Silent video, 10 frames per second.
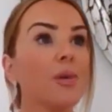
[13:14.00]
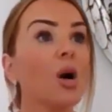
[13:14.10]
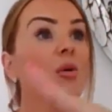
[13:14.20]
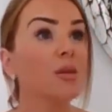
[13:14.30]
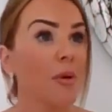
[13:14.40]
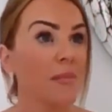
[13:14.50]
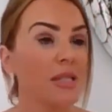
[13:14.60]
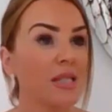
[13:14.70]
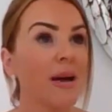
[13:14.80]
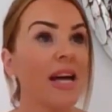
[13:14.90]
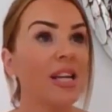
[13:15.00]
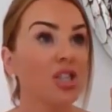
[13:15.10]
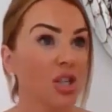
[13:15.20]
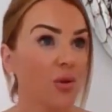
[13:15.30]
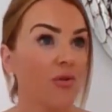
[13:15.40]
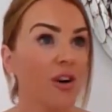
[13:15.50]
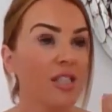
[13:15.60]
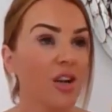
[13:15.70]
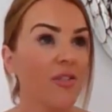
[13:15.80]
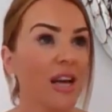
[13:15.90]
Go onto my business page and you'll
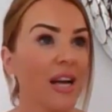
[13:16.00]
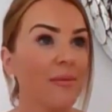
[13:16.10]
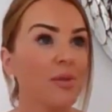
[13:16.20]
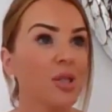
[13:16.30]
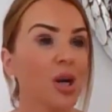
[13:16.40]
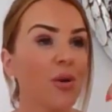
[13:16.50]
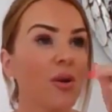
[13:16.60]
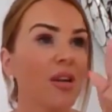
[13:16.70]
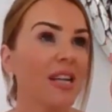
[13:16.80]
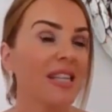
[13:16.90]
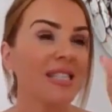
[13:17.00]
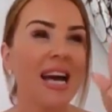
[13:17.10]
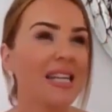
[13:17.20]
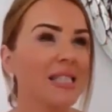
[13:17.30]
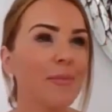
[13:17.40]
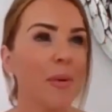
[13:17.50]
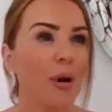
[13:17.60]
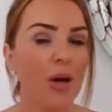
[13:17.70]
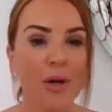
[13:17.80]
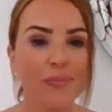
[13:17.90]
find it on there. So it's tagged in my
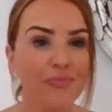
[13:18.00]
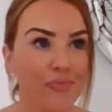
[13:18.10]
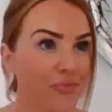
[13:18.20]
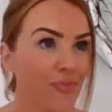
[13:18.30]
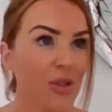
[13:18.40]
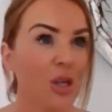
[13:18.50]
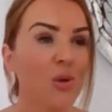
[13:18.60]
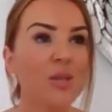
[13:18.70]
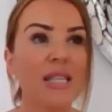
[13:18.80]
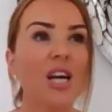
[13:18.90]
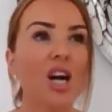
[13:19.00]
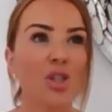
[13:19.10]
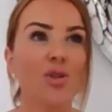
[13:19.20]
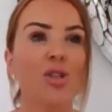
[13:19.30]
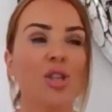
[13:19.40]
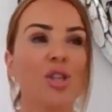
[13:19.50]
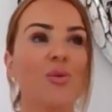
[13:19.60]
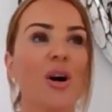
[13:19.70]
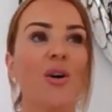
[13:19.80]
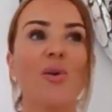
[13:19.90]
bio. You'll see it. I trust that
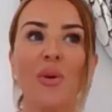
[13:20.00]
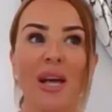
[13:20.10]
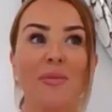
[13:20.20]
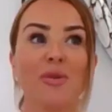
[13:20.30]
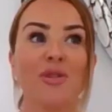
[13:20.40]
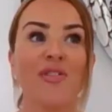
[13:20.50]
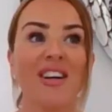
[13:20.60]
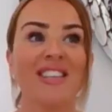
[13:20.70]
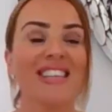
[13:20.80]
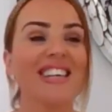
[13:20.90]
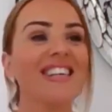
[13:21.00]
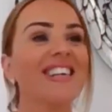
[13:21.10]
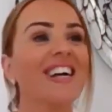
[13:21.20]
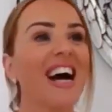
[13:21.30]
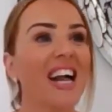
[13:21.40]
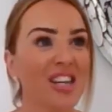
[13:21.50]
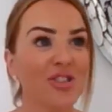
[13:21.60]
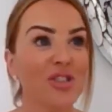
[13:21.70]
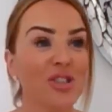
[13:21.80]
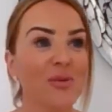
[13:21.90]
you are all able to find it, and I
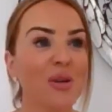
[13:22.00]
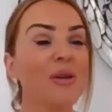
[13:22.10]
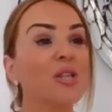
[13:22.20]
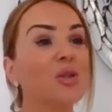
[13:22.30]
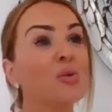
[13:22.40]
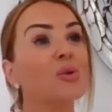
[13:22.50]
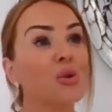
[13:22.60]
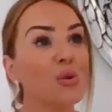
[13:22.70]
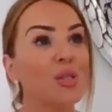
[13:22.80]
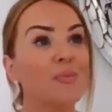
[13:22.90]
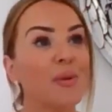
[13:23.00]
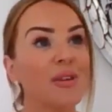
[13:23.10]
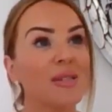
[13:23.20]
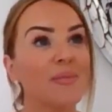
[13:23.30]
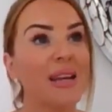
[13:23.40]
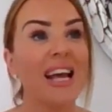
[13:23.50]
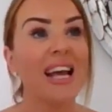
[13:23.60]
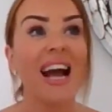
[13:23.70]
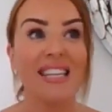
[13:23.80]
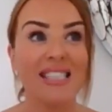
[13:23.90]
trust you will. But it's called Talk Spirit to
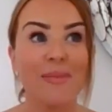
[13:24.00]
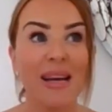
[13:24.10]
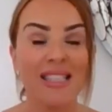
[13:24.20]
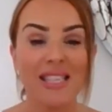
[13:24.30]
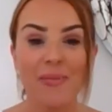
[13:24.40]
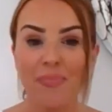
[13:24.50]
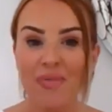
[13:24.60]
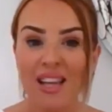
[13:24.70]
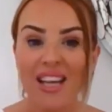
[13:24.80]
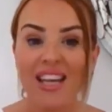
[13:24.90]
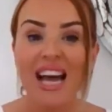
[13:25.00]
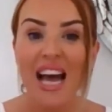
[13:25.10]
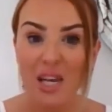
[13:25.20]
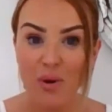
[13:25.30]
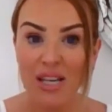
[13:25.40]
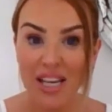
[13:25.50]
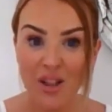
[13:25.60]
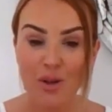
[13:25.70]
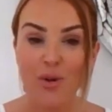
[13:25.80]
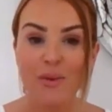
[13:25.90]
Me, and it's amazing. Anyone in
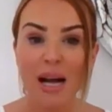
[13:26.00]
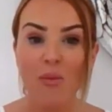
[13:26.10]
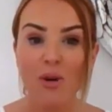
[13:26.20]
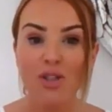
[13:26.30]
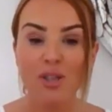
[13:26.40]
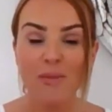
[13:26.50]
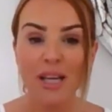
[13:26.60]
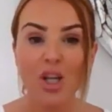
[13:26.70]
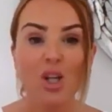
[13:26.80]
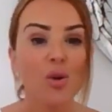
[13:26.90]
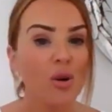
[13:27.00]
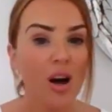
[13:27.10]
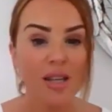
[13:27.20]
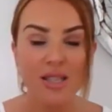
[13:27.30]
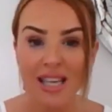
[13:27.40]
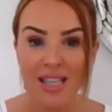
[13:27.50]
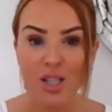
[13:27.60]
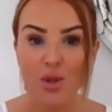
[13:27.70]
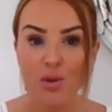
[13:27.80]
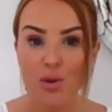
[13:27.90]
the group now watching me, you guys are in
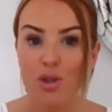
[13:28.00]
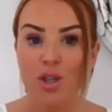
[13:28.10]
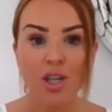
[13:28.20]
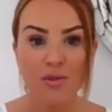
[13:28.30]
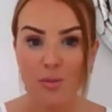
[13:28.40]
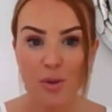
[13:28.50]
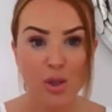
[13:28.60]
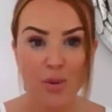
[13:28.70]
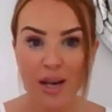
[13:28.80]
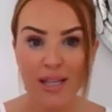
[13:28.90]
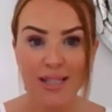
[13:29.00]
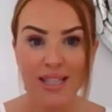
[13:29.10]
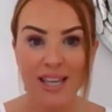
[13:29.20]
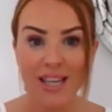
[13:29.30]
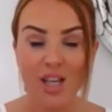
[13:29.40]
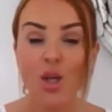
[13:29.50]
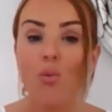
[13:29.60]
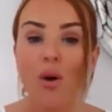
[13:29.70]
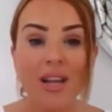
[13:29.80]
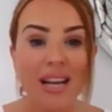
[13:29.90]
this group because you love spirituality.
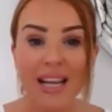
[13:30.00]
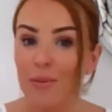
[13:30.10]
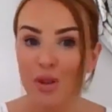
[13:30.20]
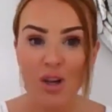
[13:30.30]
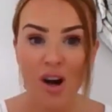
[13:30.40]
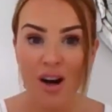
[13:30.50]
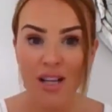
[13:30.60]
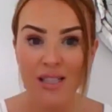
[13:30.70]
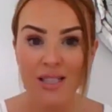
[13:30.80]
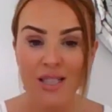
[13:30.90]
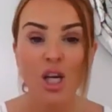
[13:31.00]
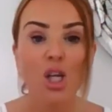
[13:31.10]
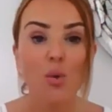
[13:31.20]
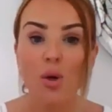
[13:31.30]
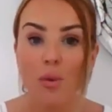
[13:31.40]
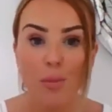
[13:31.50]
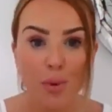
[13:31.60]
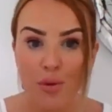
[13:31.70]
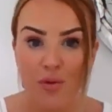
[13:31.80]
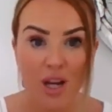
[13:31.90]
You want to connect with your guides. You want to
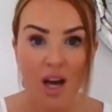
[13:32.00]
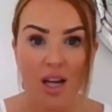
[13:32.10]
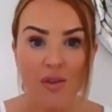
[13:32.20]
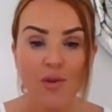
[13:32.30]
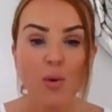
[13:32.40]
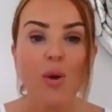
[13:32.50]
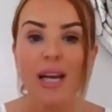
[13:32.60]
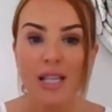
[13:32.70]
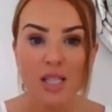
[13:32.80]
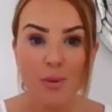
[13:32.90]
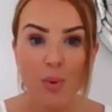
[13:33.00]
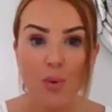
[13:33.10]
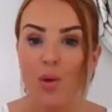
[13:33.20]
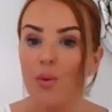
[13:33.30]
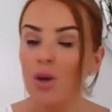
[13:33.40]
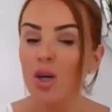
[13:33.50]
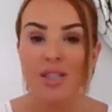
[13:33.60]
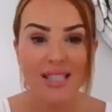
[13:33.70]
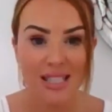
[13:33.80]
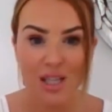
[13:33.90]
improve your life. You want to get support. You want to
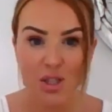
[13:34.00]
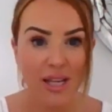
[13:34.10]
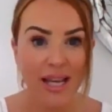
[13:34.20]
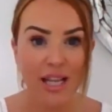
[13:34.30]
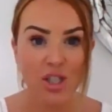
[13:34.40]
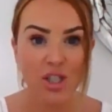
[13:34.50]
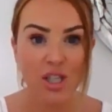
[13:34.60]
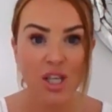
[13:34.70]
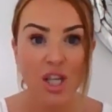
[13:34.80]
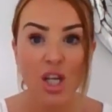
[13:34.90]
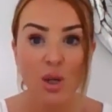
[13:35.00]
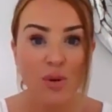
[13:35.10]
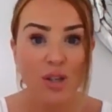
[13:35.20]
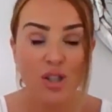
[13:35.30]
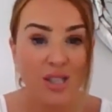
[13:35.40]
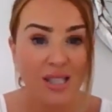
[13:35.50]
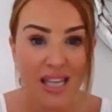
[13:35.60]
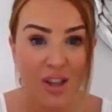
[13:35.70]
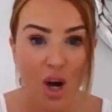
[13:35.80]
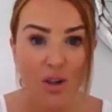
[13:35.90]
understand your connection. You want to
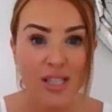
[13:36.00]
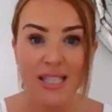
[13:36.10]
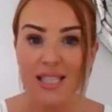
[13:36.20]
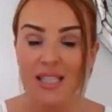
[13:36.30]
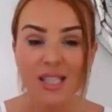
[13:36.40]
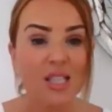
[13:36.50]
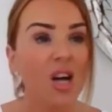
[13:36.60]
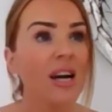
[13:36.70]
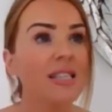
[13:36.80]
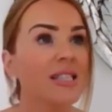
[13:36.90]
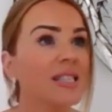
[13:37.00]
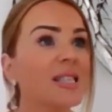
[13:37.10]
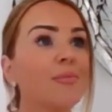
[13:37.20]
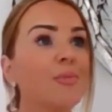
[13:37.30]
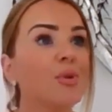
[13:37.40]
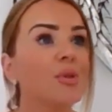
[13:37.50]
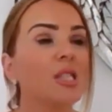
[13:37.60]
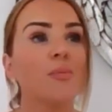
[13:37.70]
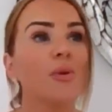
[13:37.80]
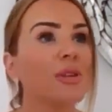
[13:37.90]
understand the oddities and the signs and the symbols
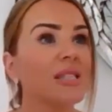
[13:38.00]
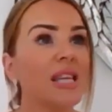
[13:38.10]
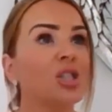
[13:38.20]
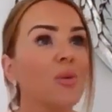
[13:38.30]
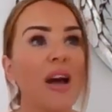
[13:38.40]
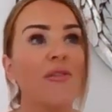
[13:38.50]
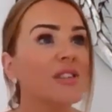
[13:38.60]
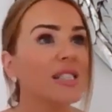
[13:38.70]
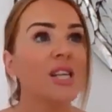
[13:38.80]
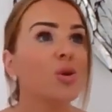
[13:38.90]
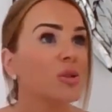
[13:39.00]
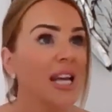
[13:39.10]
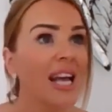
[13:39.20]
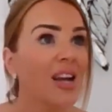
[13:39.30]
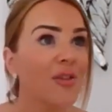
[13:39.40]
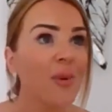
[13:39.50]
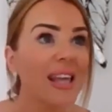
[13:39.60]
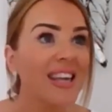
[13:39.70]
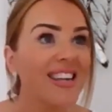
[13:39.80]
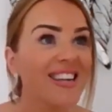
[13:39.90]
that spirit sends you every single day of the
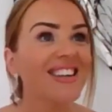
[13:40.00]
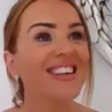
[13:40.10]
week.